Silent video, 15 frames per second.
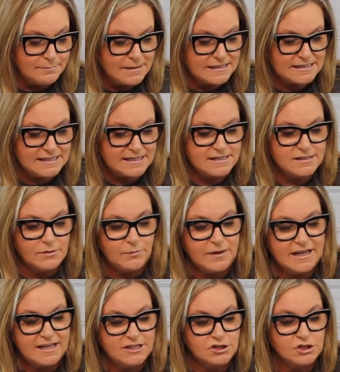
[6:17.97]
Missy, so
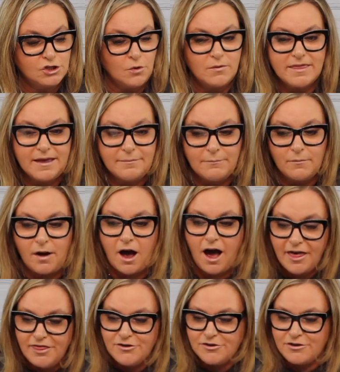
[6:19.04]
we can show them
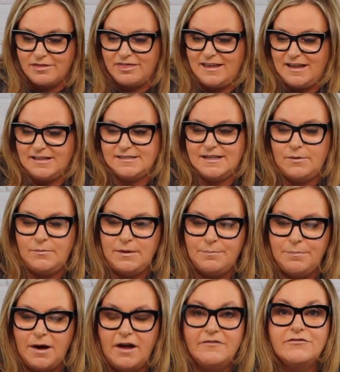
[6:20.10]
other things that we
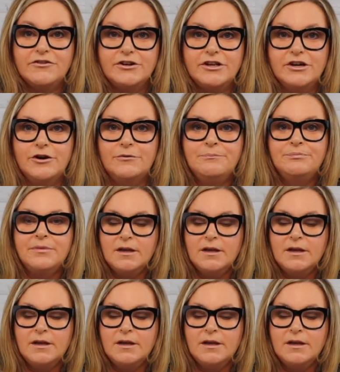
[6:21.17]
bought for you.